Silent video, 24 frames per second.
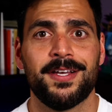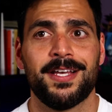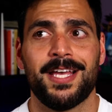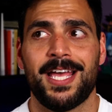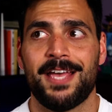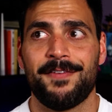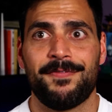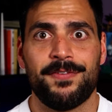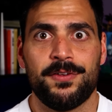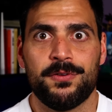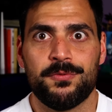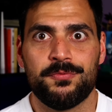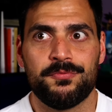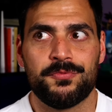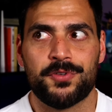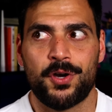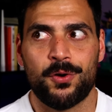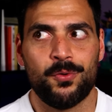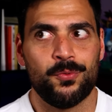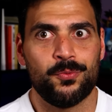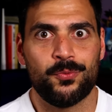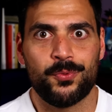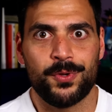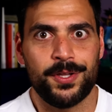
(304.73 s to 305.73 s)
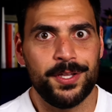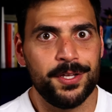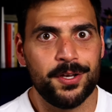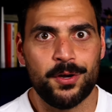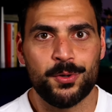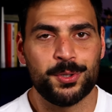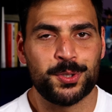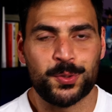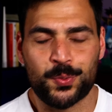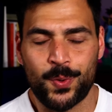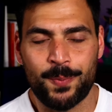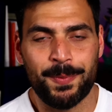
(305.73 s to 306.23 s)
if you don't really go
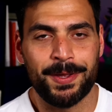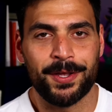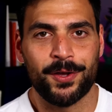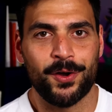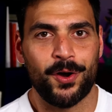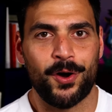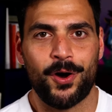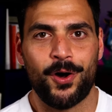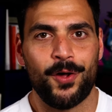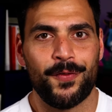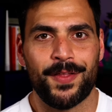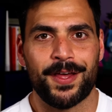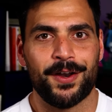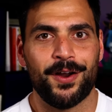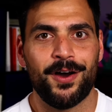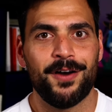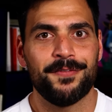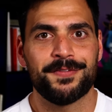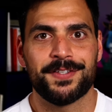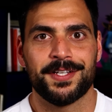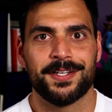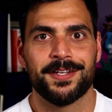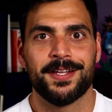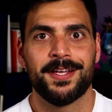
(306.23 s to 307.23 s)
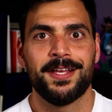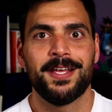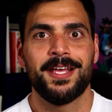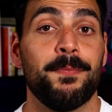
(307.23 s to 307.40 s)
swimming all that often,